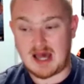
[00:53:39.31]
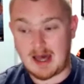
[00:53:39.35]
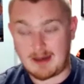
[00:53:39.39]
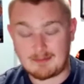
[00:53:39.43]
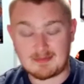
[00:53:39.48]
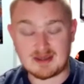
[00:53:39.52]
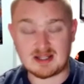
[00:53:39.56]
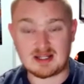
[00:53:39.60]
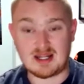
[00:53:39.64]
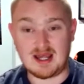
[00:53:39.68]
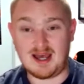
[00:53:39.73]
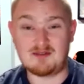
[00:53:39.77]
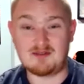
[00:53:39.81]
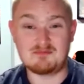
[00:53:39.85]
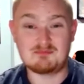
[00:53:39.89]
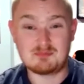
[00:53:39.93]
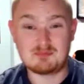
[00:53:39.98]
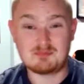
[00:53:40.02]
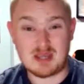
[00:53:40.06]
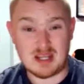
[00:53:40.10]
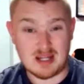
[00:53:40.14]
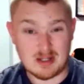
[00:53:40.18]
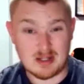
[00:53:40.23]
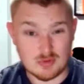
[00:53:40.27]
I'm going to have
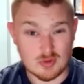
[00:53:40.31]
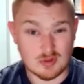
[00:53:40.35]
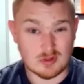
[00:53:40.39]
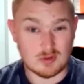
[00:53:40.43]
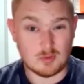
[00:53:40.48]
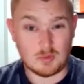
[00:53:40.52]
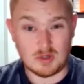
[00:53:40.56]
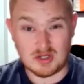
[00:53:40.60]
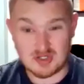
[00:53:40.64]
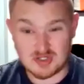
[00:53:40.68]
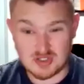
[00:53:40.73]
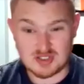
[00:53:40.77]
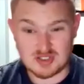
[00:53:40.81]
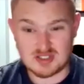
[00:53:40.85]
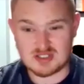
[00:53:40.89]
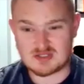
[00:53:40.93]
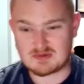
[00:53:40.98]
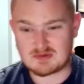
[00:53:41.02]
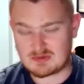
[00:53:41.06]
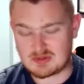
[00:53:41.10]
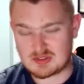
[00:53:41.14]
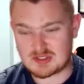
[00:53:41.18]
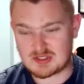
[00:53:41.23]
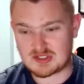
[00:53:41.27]
major questions
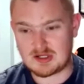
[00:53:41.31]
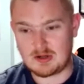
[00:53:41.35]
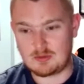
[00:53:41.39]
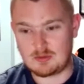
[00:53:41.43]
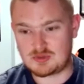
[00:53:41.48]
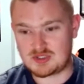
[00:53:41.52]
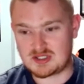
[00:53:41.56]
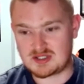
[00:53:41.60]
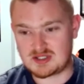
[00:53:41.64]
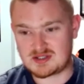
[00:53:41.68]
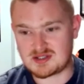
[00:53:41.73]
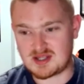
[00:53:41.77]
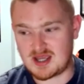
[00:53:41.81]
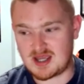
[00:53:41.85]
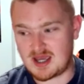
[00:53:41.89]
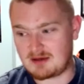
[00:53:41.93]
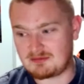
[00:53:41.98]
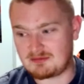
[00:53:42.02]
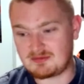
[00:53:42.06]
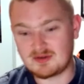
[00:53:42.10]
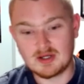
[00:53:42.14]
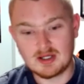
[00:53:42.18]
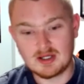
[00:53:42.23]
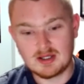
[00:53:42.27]
for this coaching
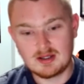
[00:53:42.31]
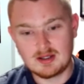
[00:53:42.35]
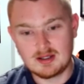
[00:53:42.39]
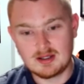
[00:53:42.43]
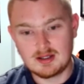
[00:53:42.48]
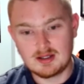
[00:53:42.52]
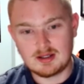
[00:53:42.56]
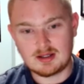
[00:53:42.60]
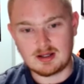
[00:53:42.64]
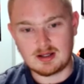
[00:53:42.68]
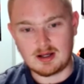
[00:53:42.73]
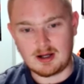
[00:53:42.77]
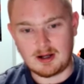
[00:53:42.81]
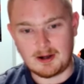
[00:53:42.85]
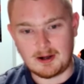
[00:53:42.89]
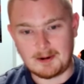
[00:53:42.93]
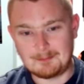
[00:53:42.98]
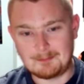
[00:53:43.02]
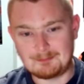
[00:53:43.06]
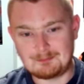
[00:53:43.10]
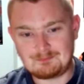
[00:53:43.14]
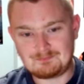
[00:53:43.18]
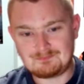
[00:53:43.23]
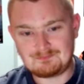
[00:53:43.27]
staff.
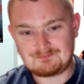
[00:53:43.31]
The